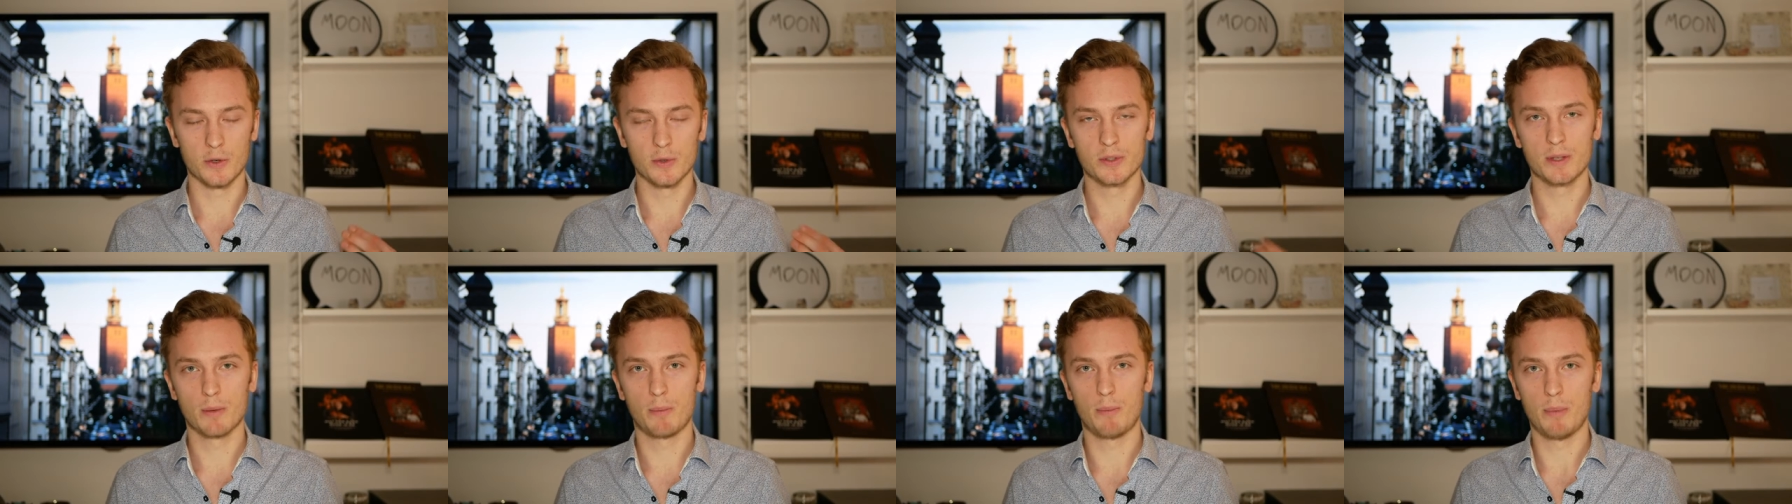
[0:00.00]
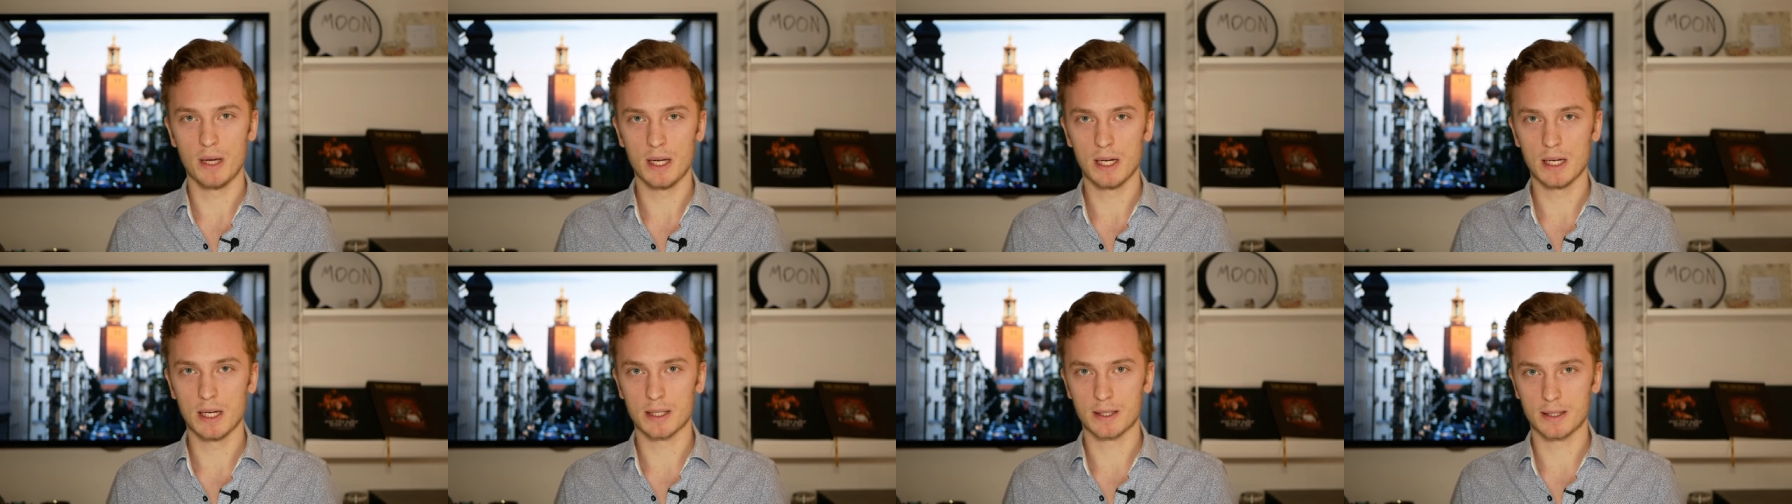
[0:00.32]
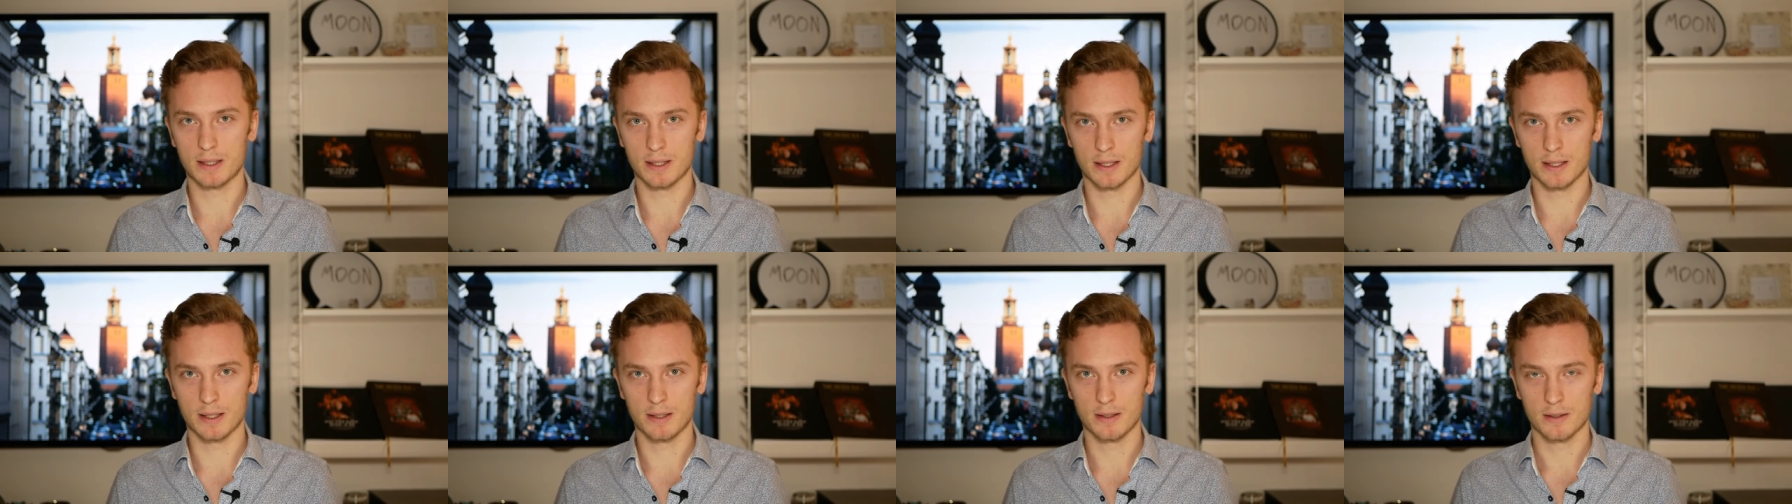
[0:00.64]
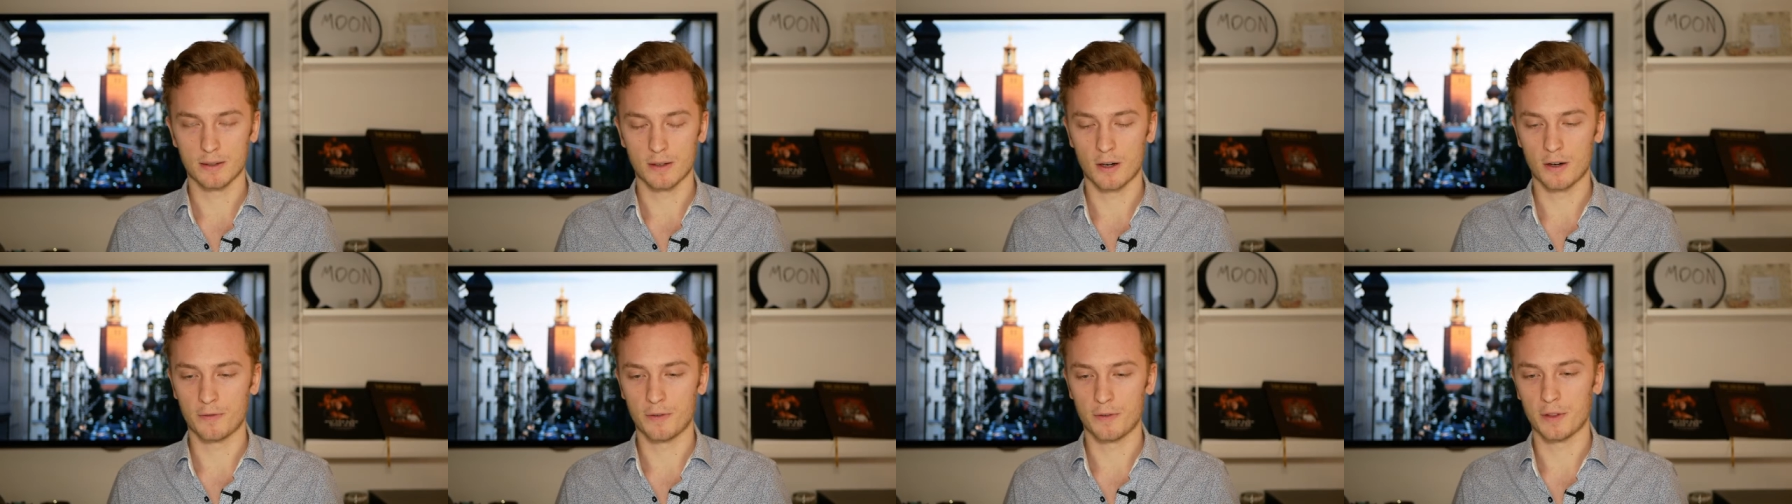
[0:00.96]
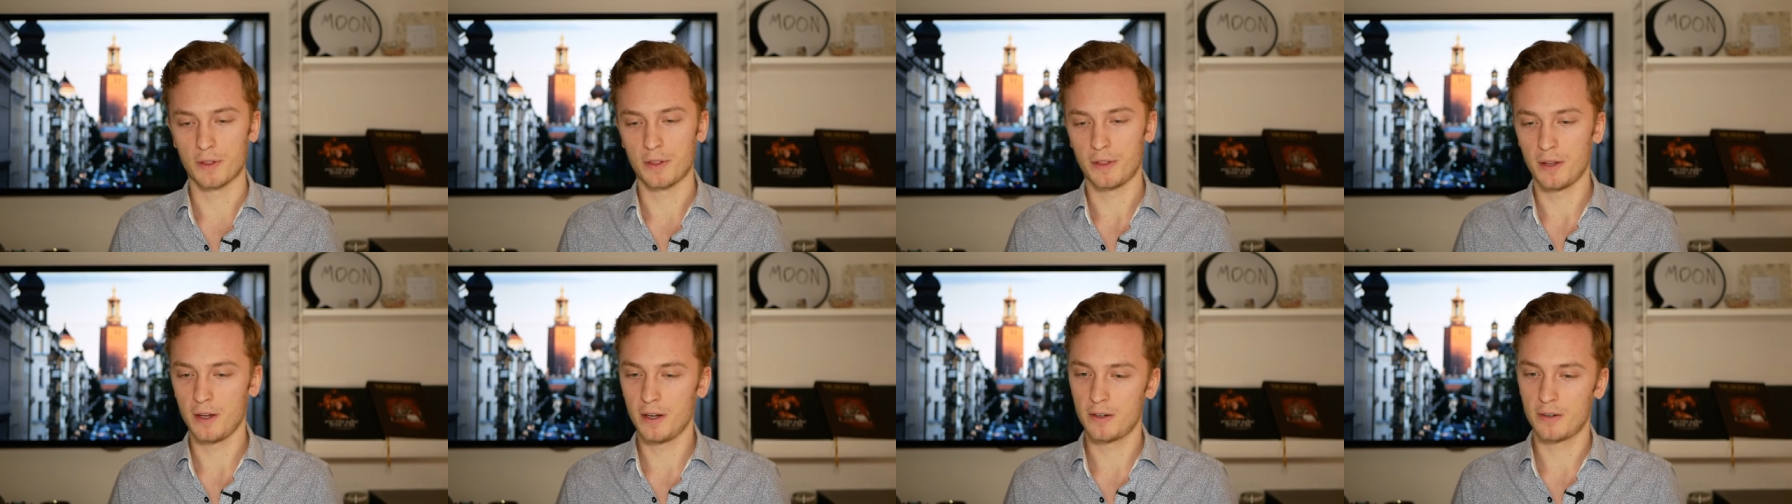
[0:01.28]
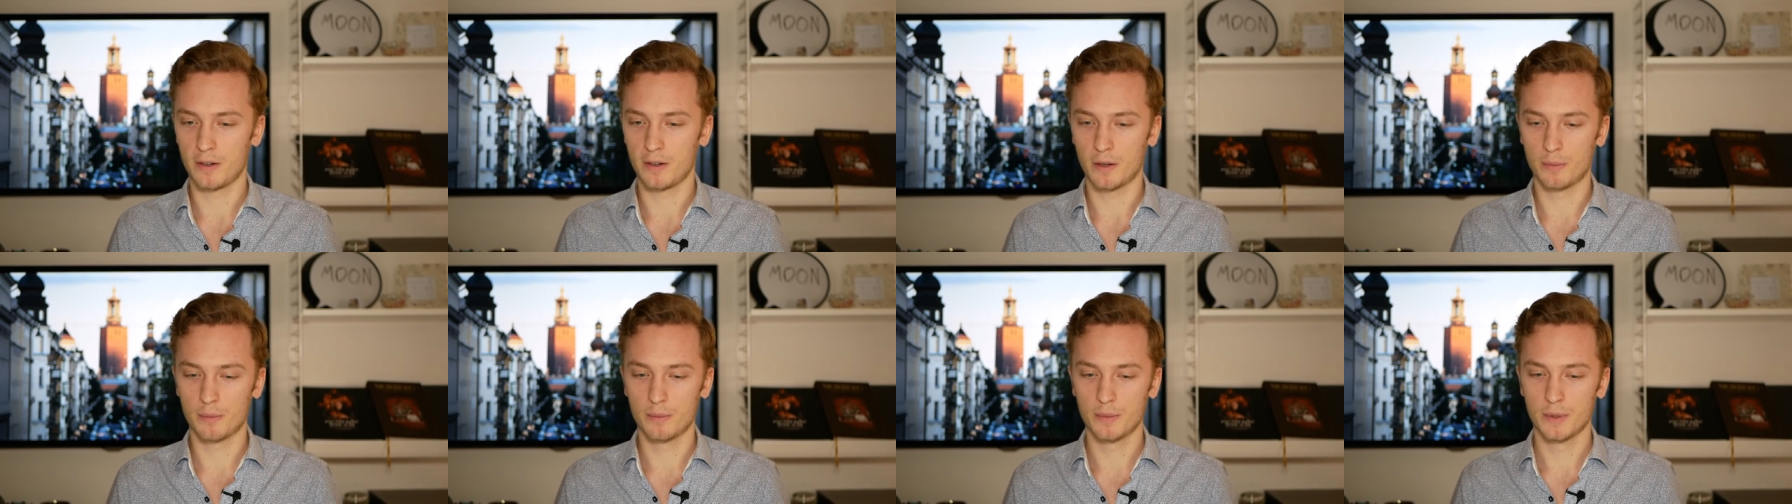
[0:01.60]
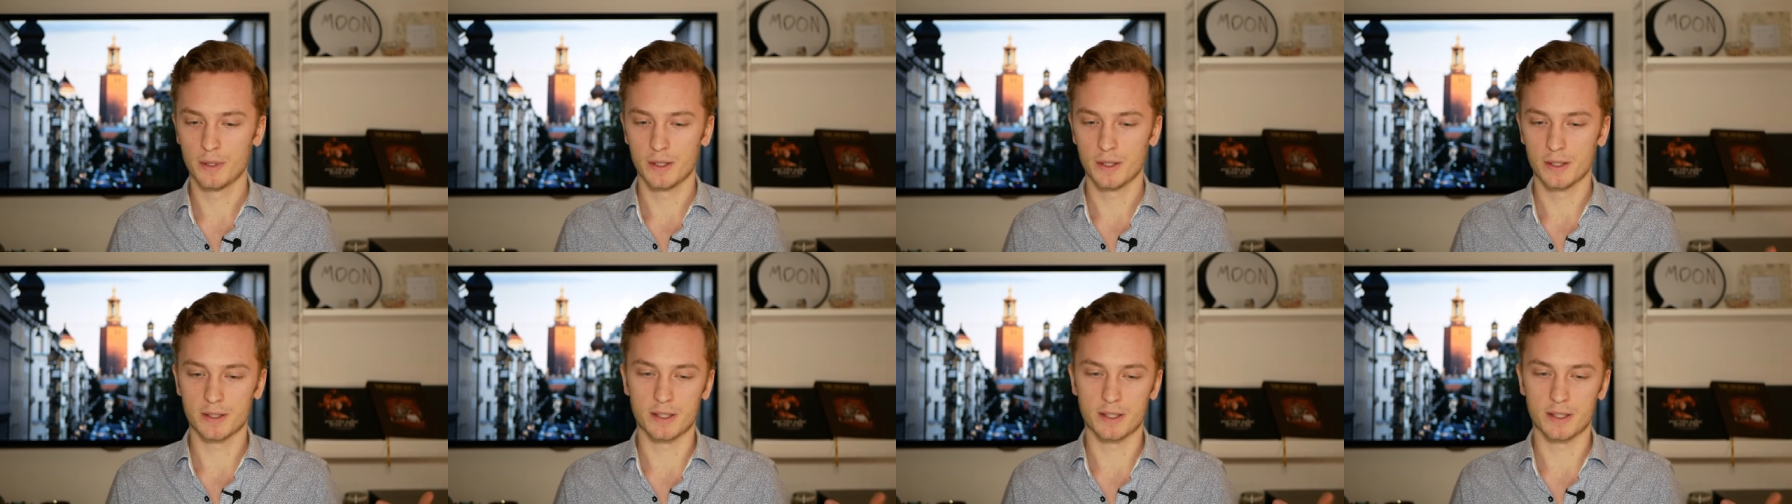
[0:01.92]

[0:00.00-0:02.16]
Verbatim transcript: usability of Ethereum